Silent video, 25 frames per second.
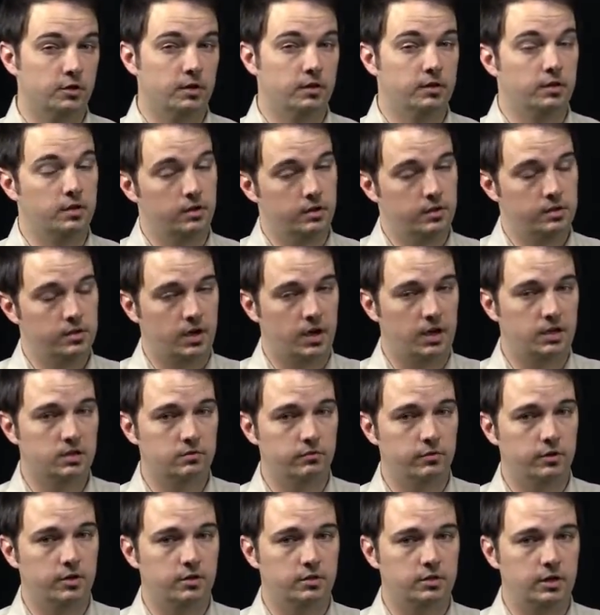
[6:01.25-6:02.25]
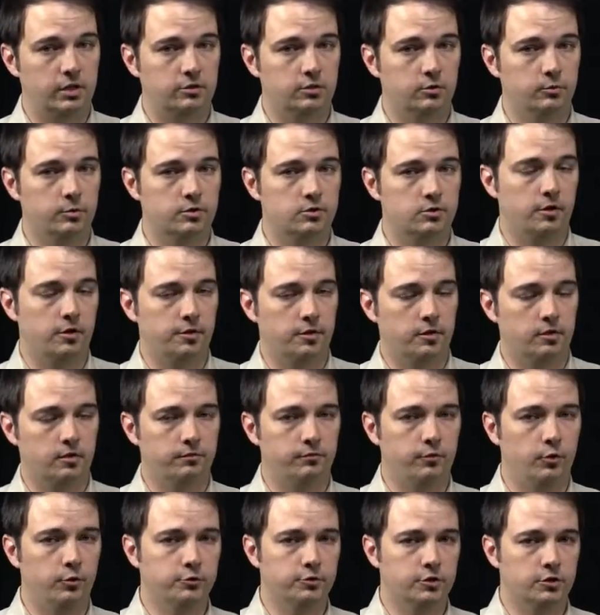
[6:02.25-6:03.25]
in the, in the case of an inductor, we that the
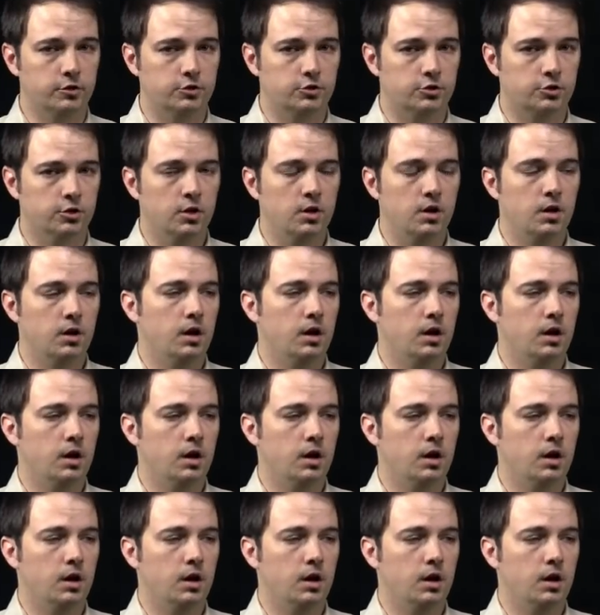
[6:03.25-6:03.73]
voltage